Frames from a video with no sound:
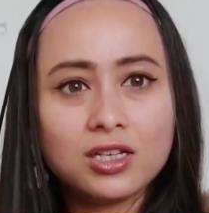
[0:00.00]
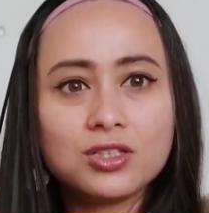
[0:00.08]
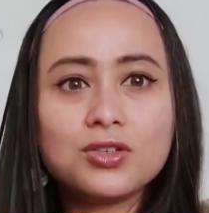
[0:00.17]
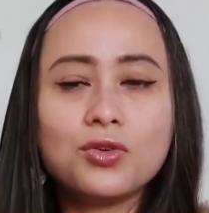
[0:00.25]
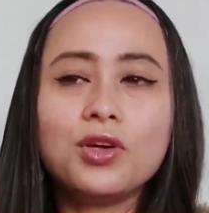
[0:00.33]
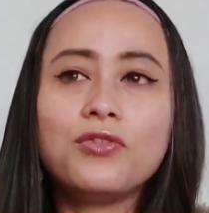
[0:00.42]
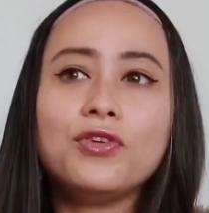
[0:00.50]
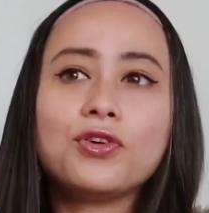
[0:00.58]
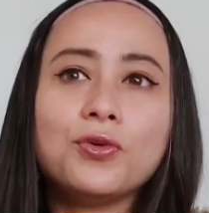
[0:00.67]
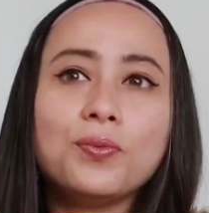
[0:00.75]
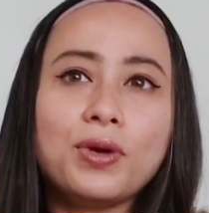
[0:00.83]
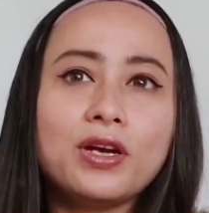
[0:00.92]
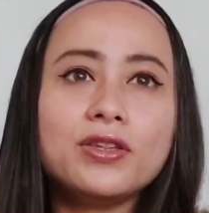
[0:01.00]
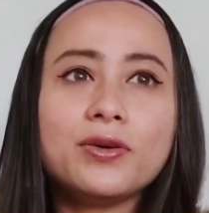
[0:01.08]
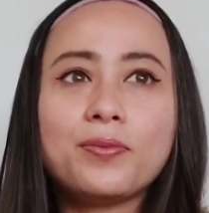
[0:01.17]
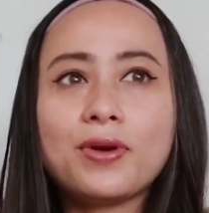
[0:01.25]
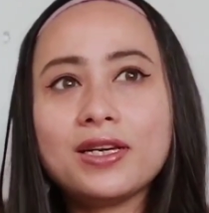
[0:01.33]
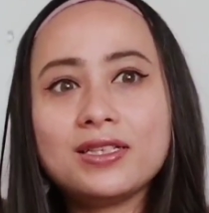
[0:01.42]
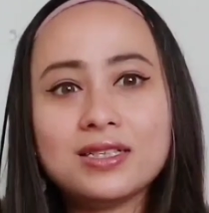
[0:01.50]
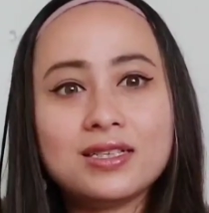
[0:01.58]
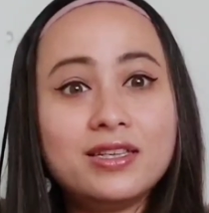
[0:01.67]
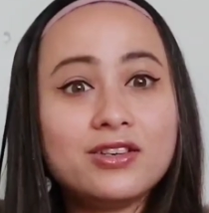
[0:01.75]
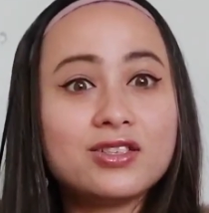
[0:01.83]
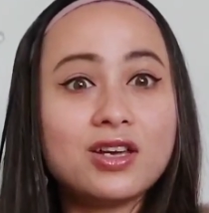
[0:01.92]
So if you compare the prices,
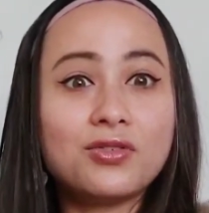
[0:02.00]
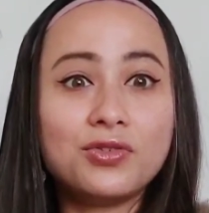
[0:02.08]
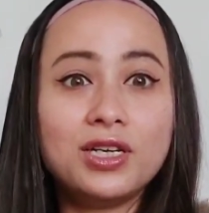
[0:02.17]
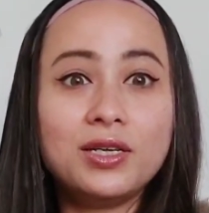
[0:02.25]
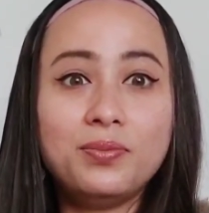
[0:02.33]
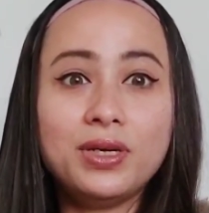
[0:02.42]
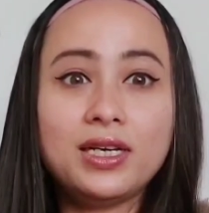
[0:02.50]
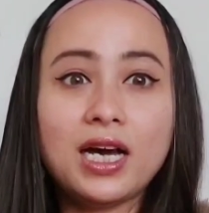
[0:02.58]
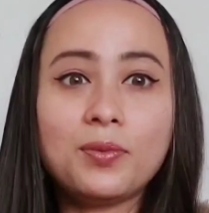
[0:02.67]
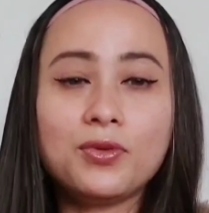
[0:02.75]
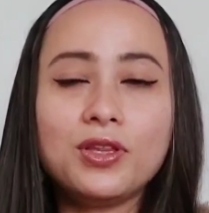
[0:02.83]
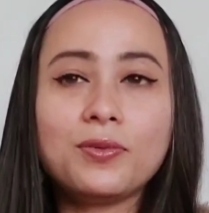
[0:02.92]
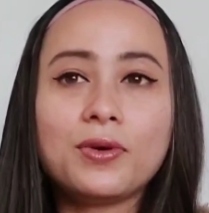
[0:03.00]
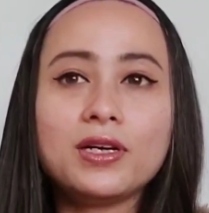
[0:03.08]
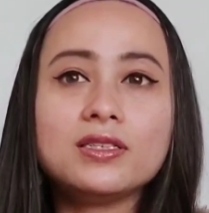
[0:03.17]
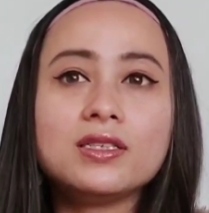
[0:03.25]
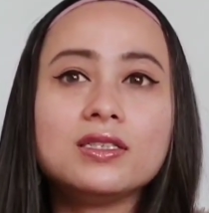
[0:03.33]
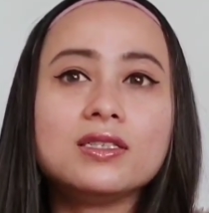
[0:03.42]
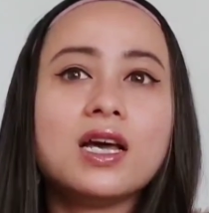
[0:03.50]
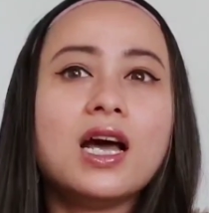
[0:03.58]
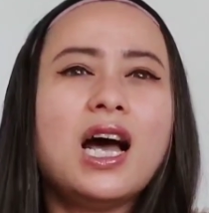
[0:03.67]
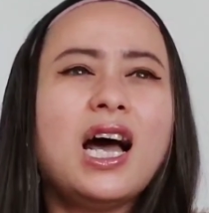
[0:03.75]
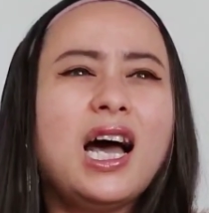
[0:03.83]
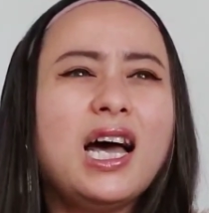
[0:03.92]
there's a really big gap on the prices.
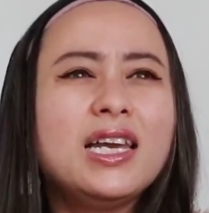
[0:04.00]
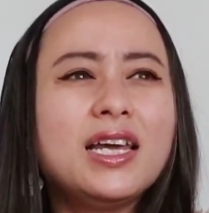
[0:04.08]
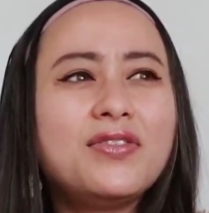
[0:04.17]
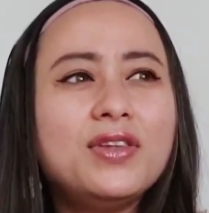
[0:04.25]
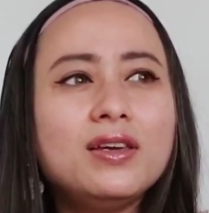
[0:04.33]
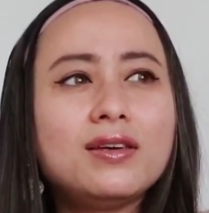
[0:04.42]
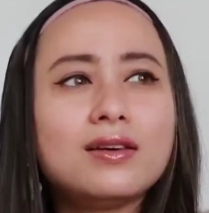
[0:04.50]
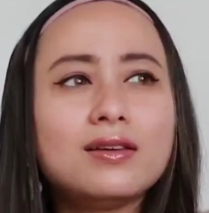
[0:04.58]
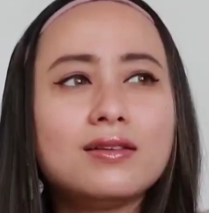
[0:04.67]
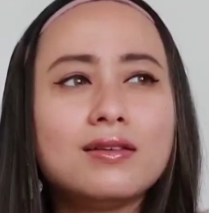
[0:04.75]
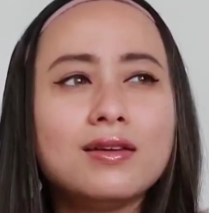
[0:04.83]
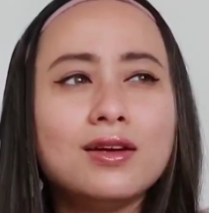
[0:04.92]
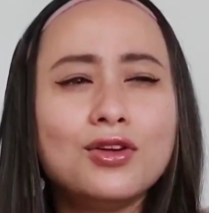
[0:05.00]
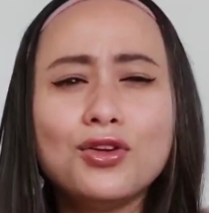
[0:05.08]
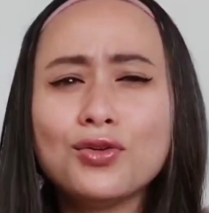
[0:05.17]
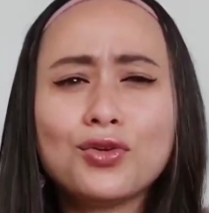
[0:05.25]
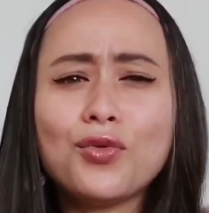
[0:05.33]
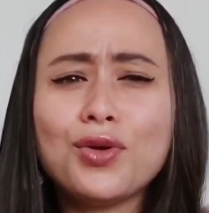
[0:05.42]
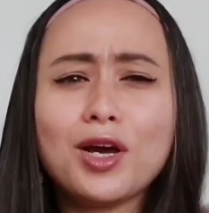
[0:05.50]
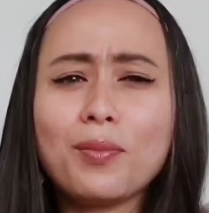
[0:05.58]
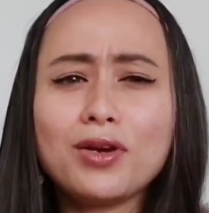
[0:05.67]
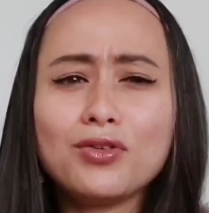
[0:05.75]
And I think, growing up, I